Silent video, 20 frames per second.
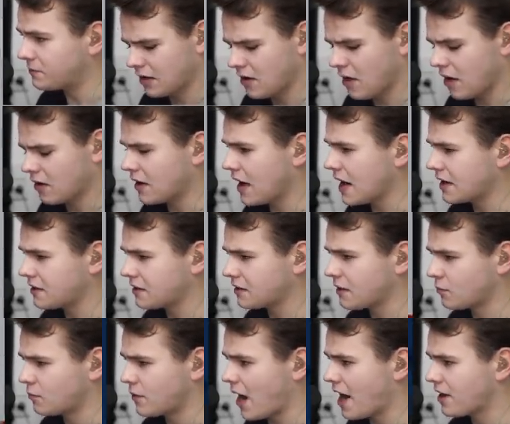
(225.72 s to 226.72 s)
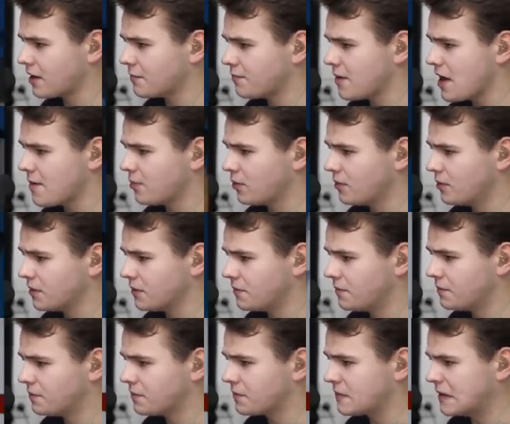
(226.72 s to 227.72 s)
All right, just some random people.
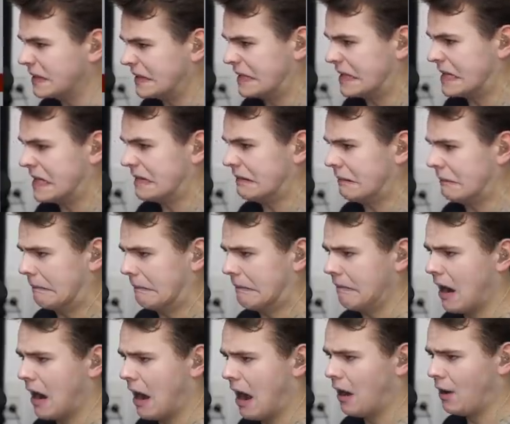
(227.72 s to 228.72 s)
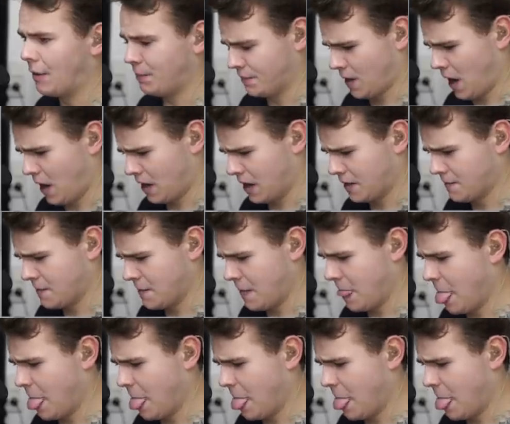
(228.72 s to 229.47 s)
Oh, I'm sorry.